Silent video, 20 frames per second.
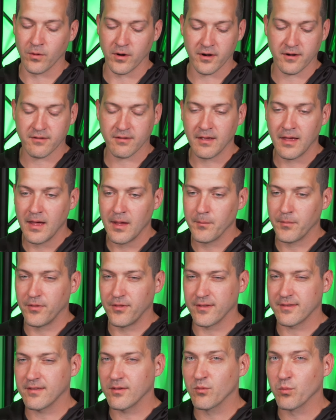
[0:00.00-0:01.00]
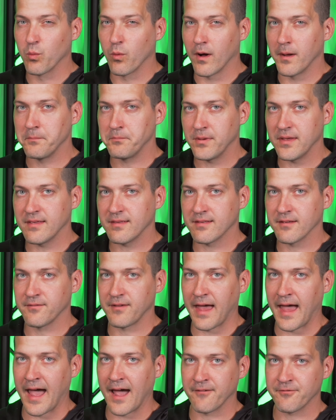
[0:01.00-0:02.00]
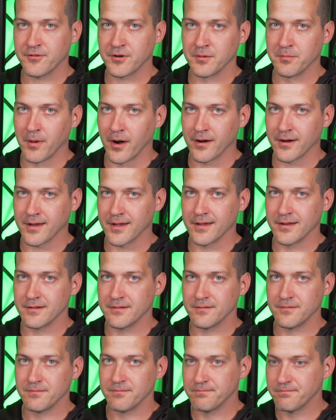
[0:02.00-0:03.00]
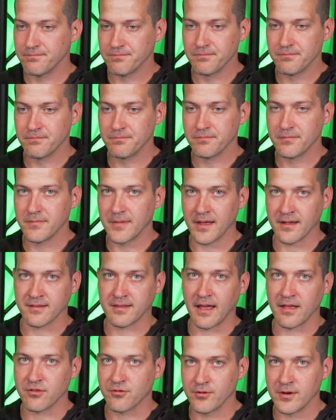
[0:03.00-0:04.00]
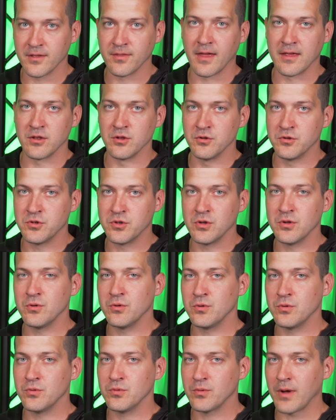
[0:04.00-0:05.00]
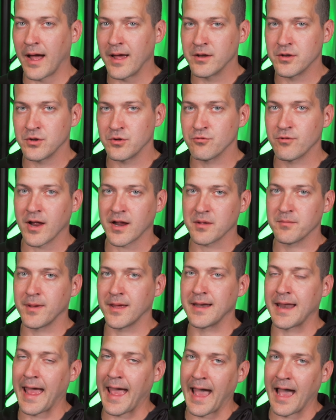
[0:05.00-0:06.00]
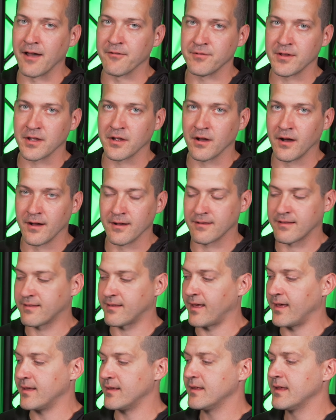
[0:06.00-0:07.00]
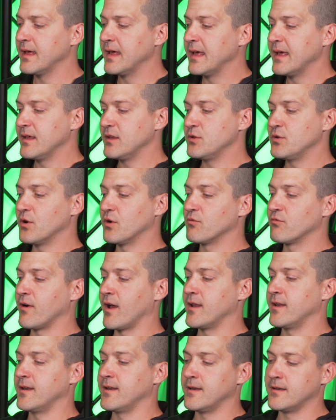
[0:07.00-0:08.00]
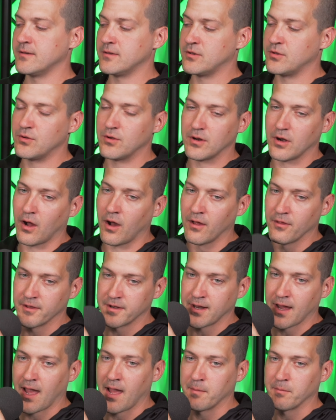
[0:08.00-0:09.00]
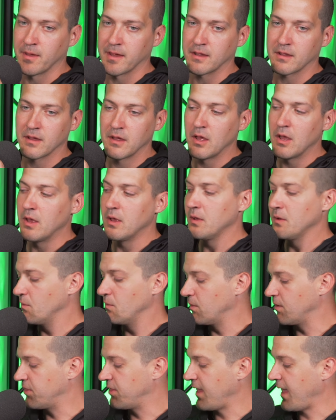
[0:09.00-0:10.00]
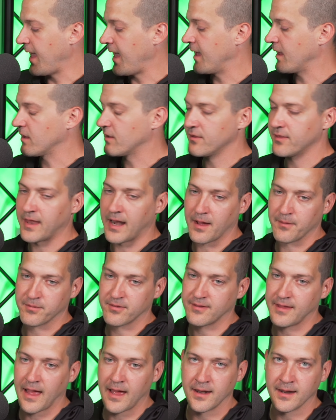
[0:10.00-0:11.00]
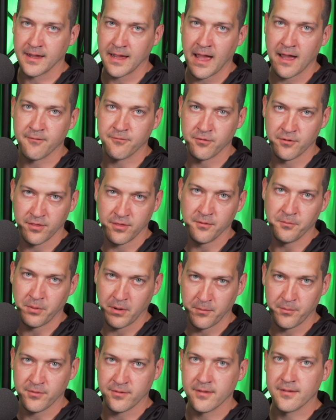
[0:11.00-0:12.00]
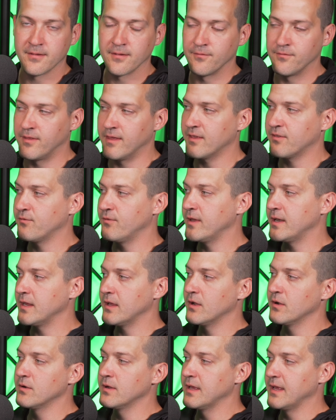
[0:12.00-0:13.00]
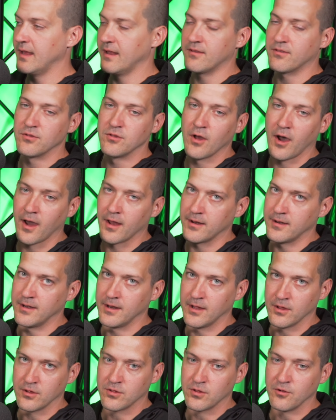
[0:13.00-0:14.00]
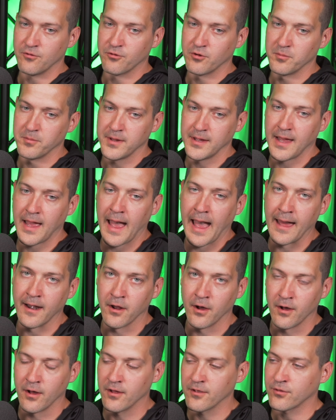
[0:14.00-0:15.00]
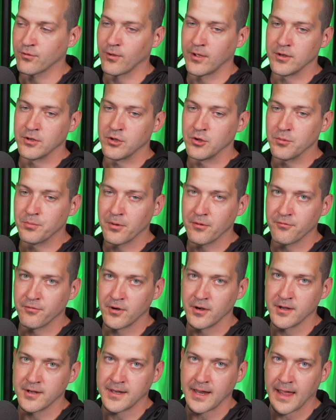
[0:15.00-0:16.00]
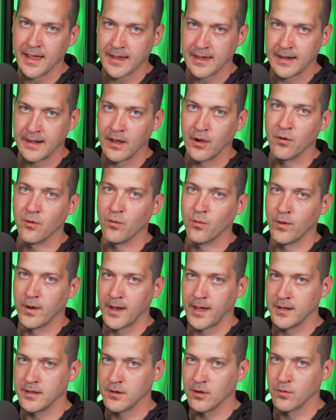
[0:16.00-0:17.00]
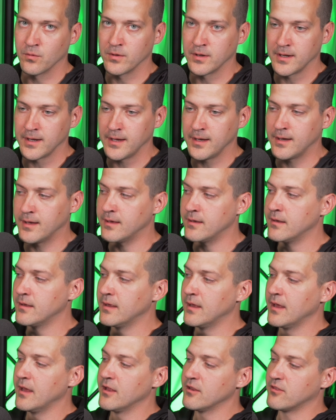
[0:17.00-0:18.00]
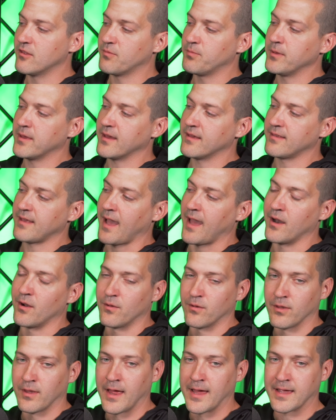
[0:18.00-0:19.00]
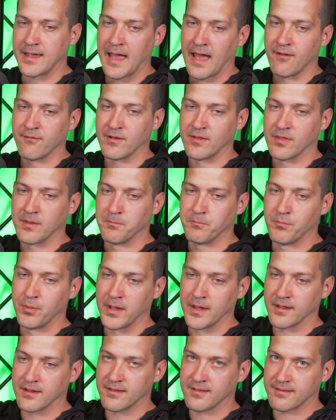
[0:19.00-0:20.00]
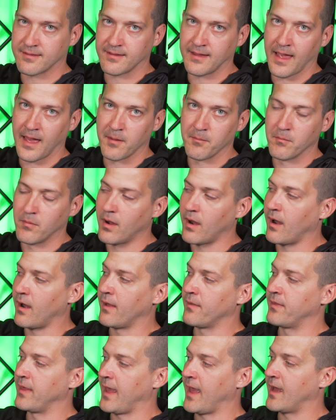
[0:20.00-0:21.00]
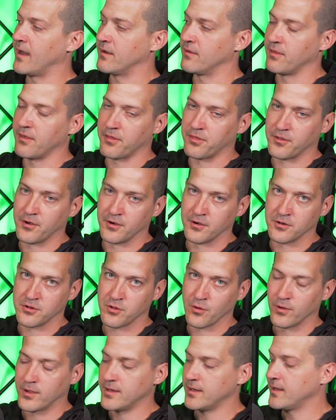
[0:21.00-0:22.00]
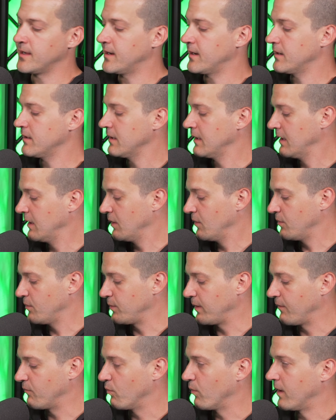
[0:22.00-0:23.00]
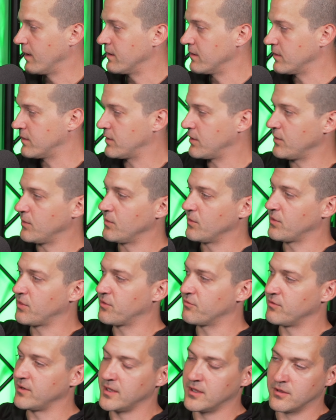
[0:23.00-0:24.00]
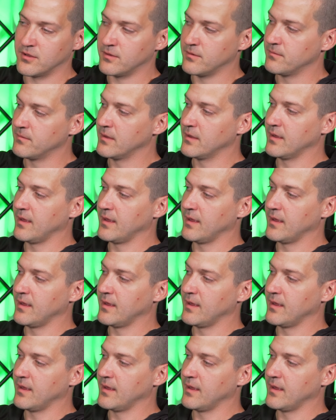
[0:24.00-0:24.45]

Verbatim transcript: it works, but this is one piece of aftermarket accessory that you do, I do recommend having on site. You don't run into it all the time. Like with the angle that I'm standing at for the purposes of this video, it's not an issue for me at all. So I do prefer to take it out when I don't need it, just because I don't like having the big stem at the end of the third joint here. We have one, two, three